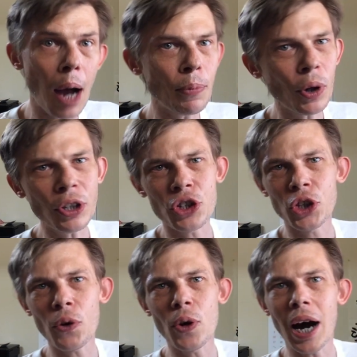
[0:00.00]
I'm going to
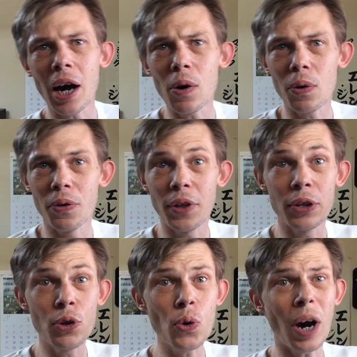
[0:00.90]
show you how
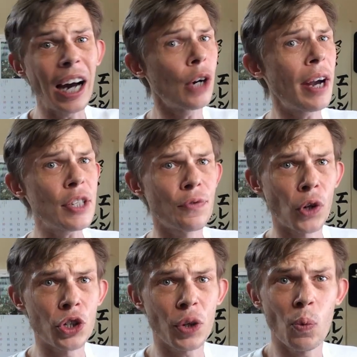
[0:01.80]
the new iOS
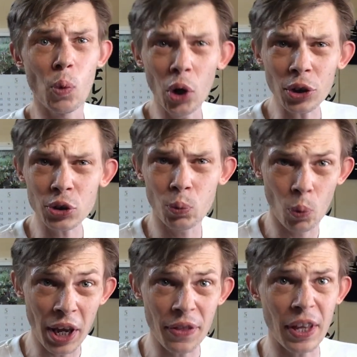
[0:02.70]
version works
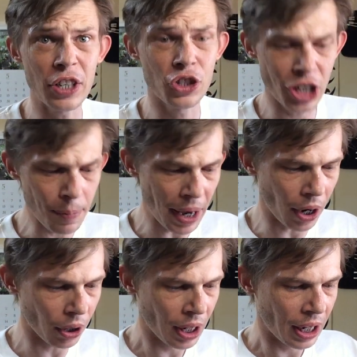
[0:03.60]
with
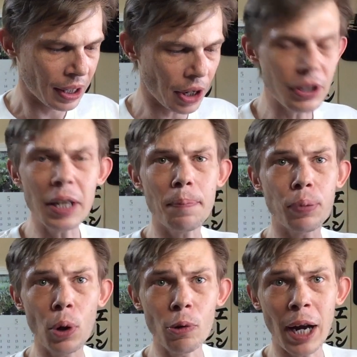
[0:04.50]
Gmail. Now you need a
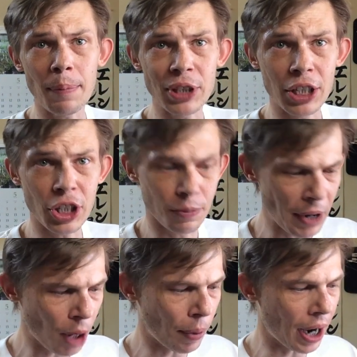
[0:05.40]
program such as
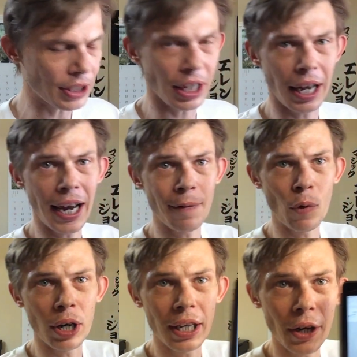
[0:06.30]
Mailbox, and I have
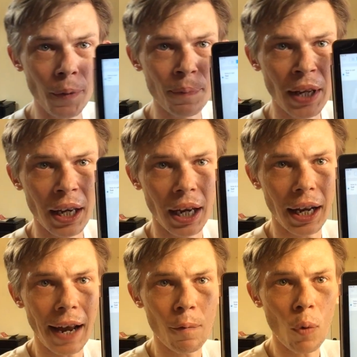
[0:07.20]
one here,
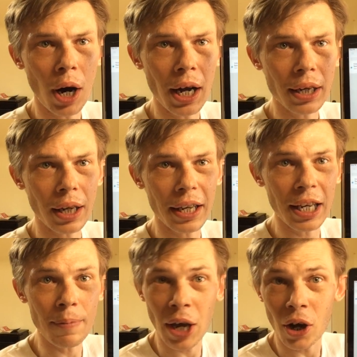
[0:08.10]
and I have one
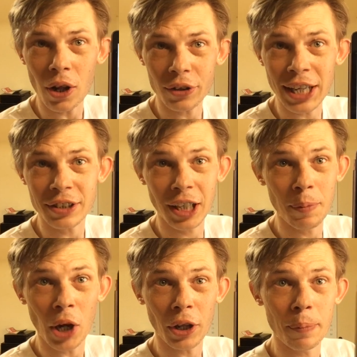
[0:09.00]
email, test
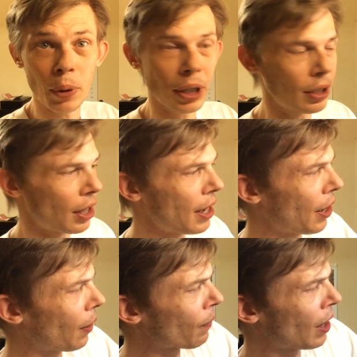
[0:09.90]
email that I put into
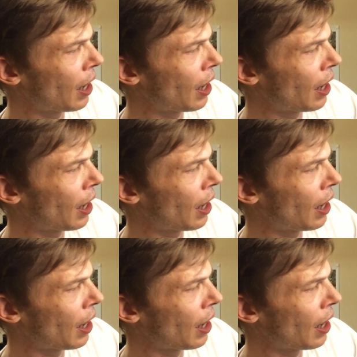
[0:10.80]
here.